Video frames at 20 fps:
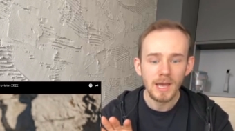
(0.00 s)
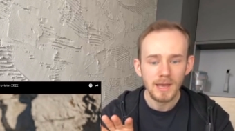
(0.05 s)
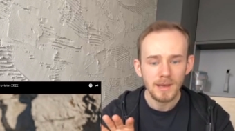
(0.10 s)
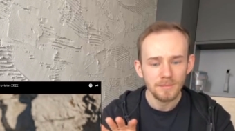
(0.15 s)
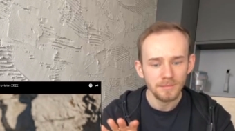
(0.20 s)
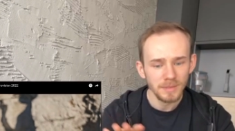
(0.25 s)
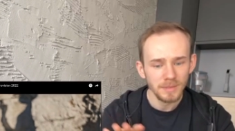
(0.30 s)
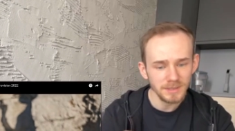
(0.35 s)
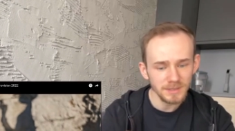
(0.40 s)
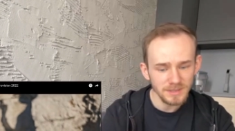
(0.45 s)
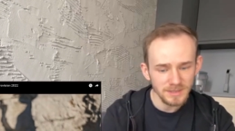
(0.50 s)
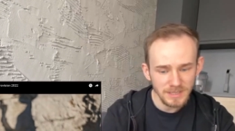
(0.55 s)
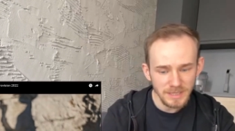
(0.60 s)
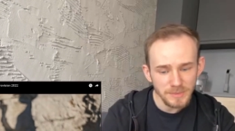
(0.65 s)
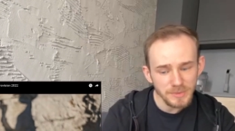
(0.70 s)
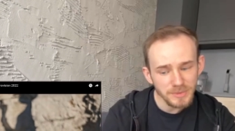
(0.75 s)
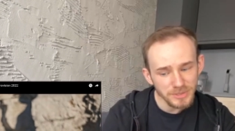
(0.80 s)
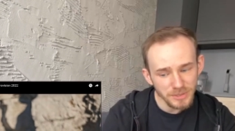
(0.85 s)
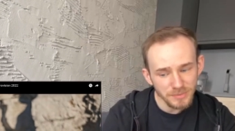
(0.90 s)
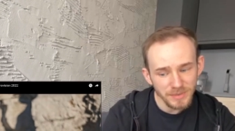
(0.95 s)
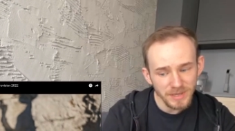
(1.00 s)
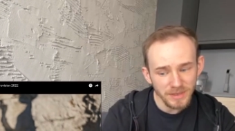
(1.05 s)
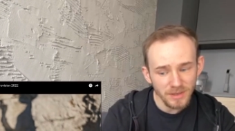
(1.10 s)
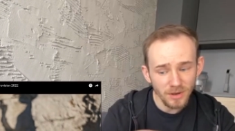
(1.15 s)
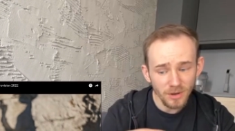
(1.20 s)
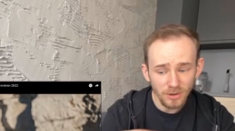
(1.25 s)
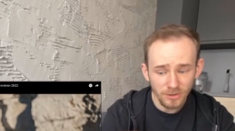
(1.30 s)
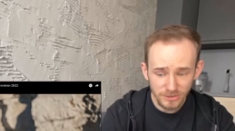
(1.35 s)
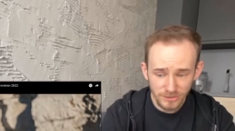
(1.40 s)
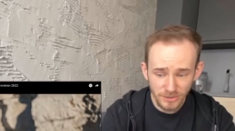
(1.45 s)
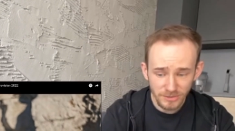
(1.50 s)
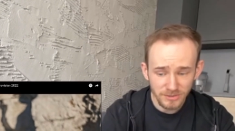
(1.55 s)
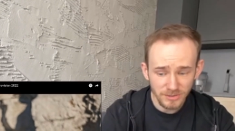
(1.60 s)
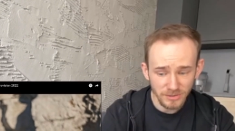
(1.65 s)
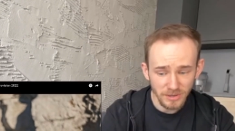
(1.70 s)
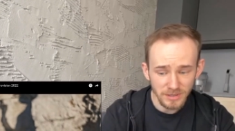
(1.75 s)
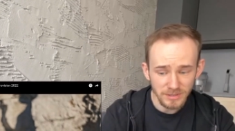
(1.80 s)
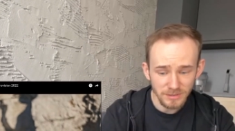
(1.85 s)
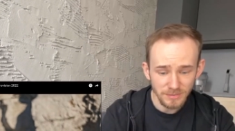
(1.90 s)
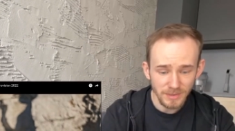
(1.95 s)
But it seems to me the whole song is
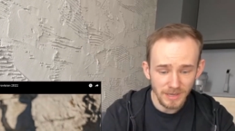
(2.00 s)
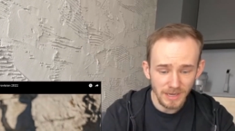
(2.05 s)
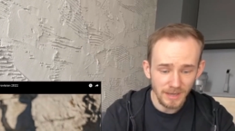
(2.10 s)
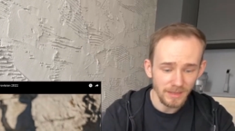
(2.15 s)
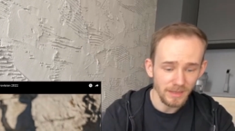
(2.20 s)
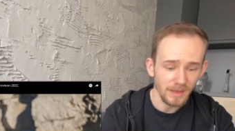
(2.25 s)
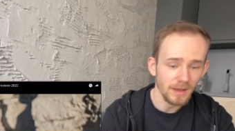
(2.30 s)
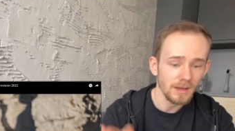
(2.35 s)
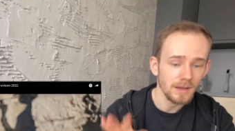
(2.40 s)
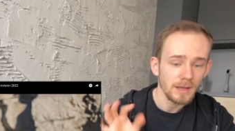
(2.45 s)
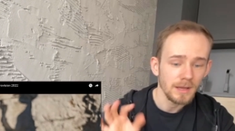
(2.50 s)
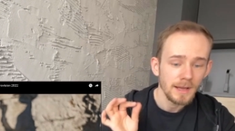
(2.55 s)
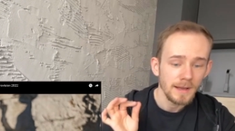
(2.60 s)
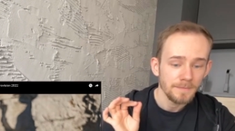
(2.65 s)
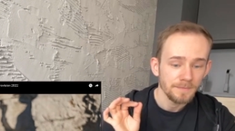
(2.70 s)
going to be like that.